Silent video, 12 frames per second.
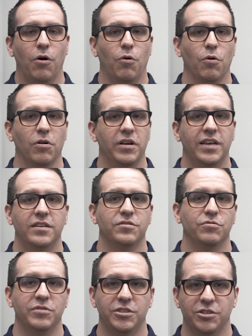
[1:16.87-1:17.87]
or his
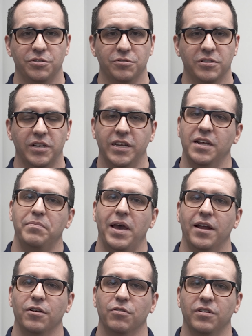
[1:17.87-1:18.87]
3 children in a
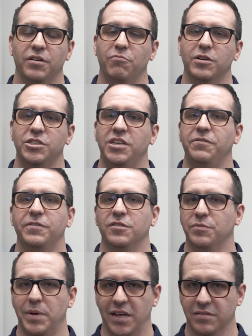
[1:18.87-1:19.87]
manner in which he
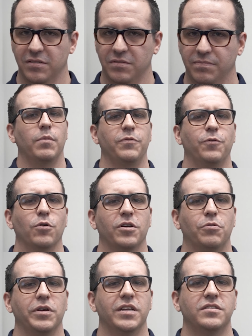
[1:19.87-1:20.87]
feels best. Before
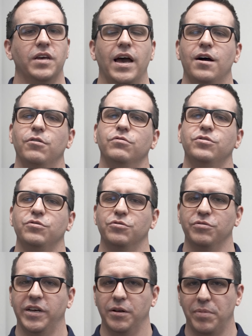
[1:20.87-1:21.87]
going into how to
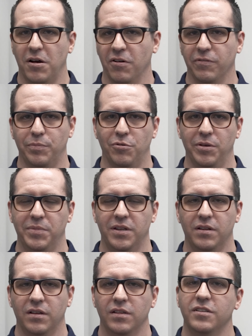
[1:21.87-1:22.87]
create a power of
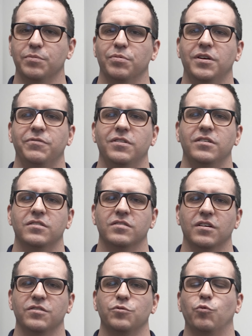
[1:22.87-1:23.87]
appointment, let's briefly
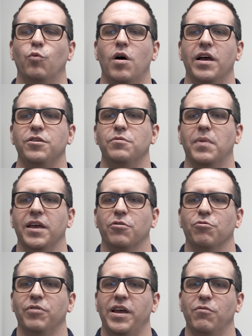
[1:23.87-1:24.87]
discuss why you might
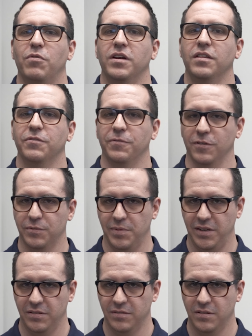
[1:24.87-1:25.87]
create one in the first
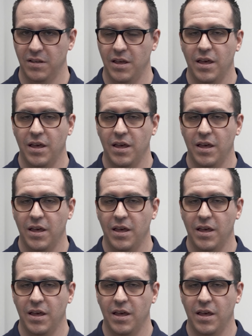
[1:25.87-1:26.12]
place.